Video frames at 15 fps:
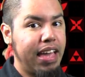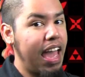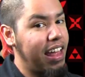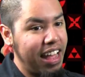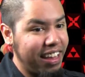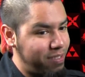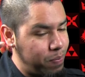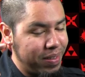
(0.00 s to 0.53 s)

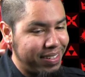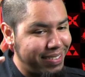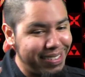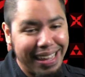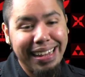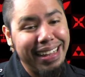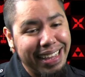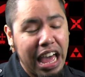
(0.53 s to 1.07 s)
And it's been
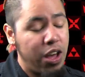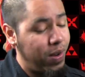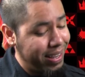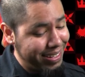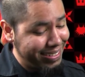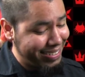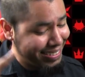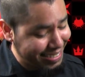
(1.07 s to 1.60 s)
selling out,
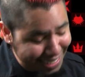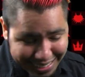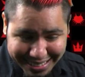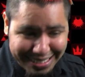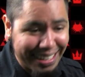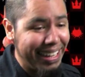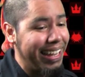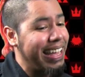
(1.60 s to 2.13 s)
and it's still
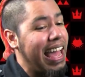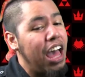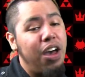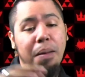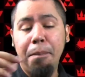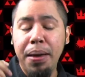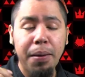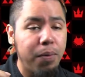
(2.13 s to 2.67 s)
selling
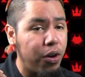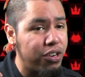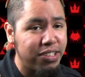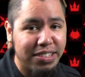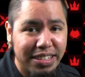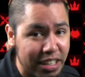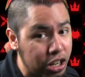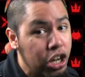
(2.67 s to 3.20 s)
out, and people are
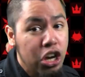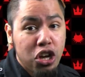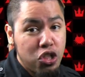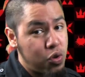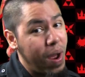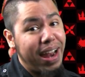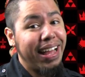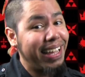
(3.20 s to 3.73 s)
still
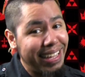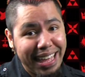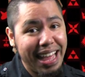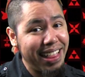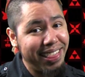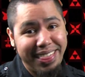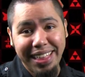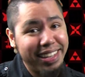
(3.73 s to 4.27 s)
trying to
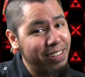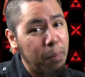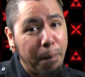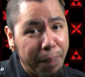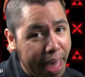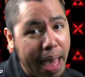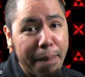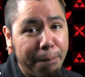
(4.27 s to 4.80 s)
get this
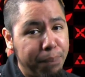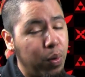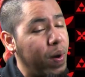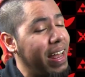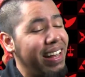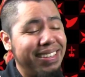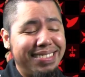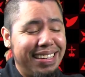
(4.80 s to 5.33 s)
bad
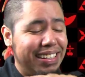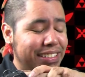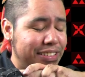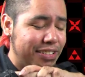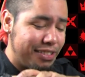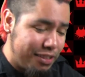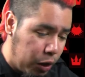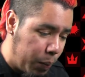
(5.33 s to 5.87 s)
boy, and it's selling
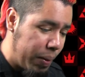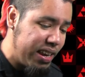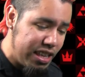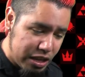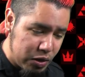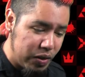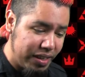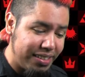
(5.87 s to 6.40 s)
so many
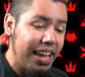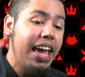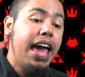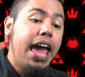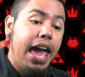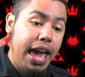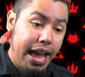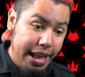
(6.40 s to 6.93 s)
units.
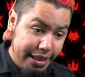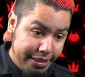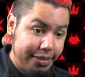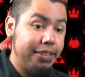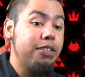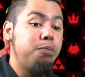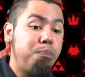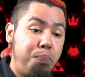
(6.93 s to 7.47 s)

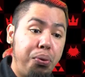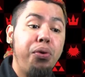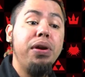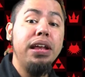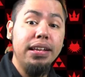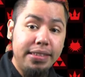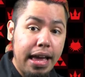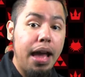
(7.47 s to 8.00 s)
It's
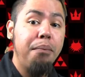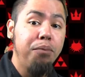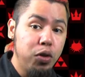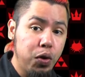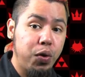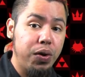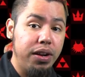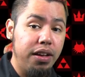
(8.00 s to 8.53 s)
pretty damn
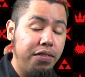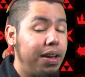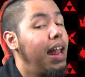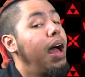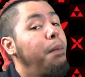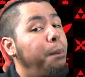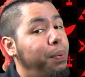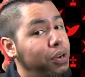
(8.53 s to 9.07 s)
lucrative, and
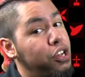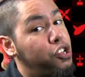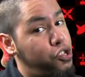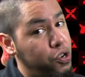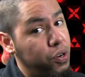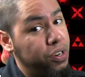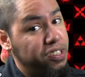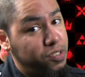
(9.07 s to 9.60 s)
I'm pretty
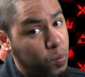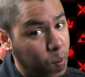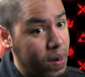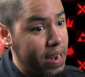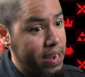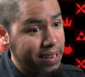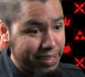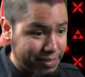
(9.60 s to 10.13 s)
sure
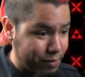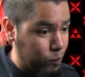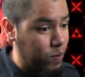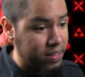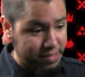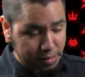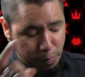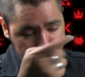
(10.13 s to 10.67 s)
Square Enix
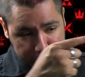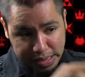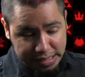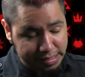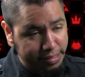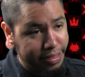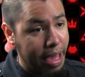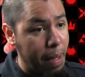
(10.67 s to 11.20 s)
wants a
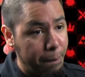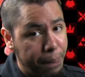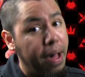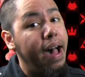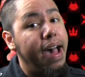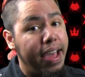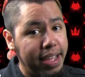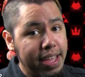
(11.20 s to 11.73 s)
piece of that
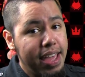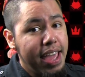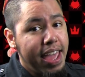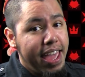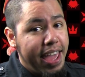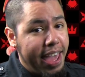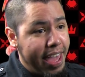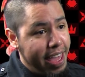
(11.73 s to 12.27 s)
pie.
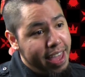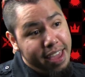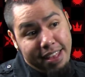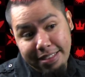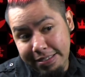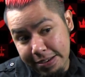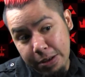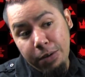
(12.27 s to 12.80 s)

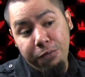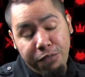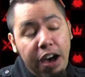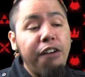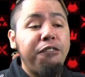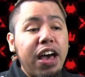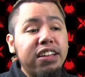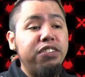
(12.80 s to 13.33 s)
And, you know,
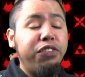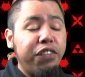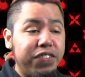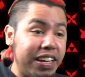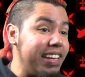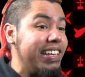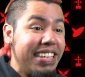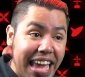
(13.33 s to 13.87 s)
Final Fantasy
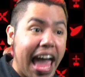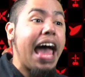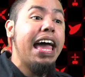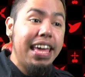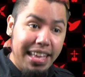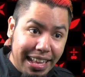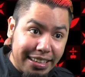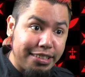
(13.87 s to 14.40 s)
15,
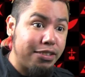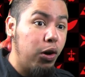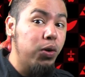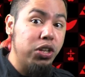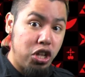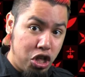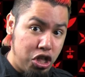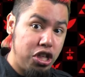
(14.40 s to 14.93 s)
yeah, it
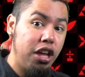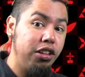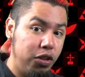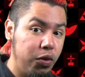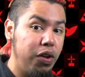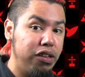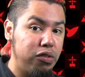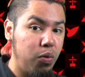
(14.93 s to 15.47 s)
sold a
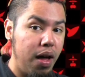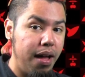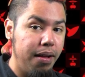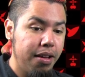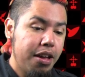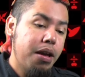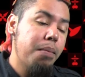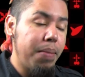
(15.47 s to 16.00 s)
shitload as
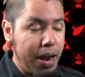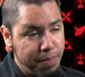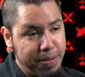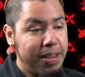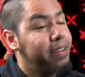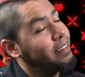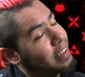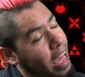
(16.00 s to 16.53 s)
well, but I
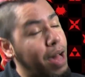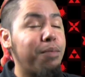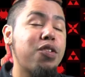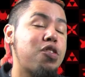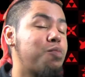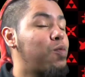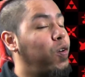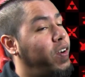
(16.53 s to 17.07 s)
mean, how
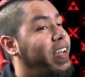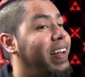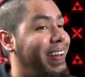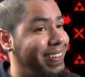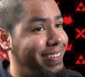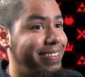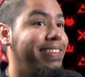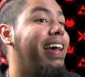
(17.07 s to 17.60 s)
much more can
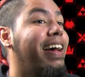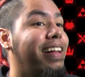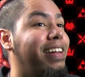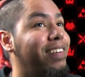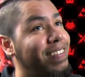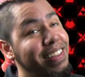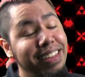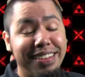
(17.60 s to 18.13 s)
it
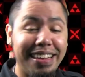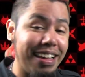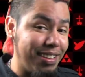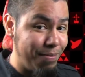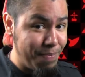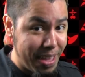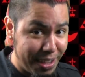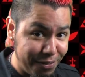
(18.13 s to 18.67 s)
sell if you decide
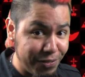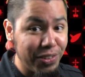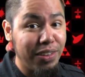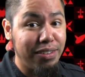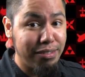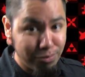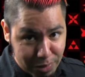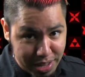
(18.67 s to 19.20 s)
to make it for
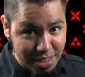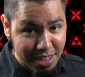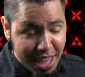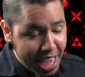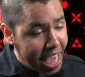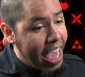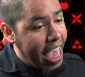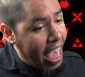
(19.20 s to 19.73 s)
the Switch?
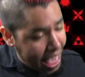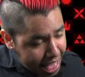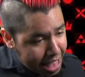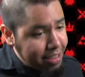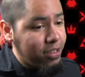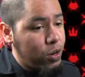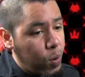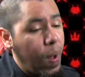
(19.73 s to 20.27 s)

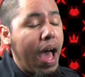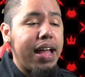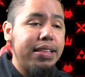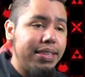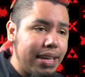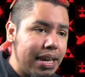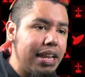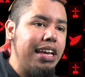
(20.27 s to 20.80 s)
And, you know, I
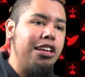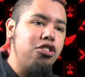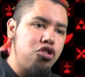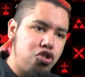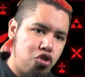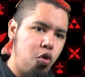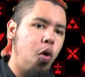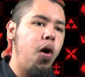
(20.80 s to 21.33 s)
did
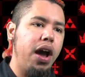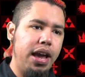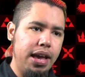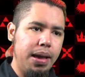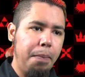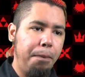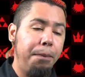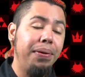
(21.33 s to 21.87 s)

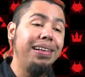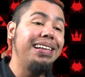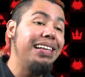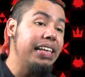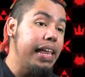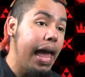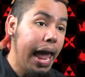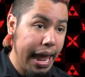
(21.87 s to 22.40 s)
enjoy
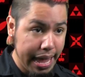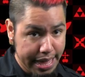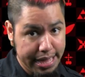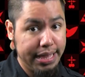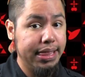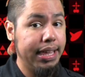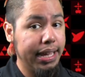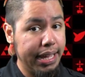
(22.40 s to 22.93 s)

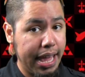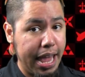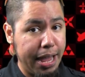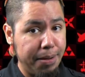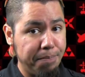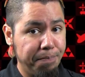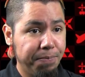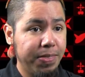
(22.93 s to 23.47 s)
playing the
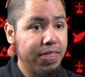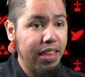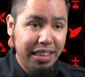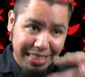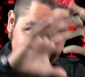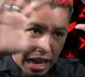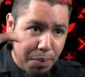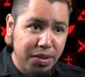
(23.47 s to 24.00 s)
game.
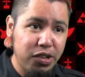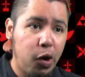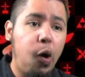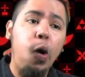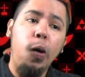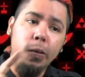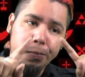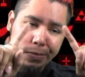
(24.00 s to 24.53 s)
The game is a
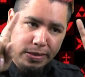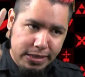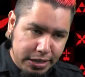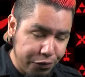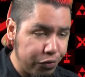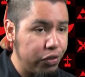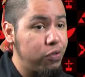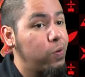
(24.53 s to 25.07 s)
whole
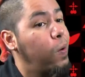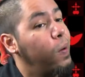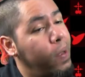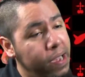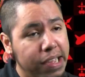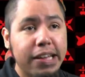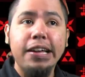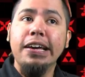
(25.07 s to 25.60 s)
different
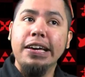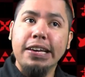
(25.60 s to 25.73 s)
story.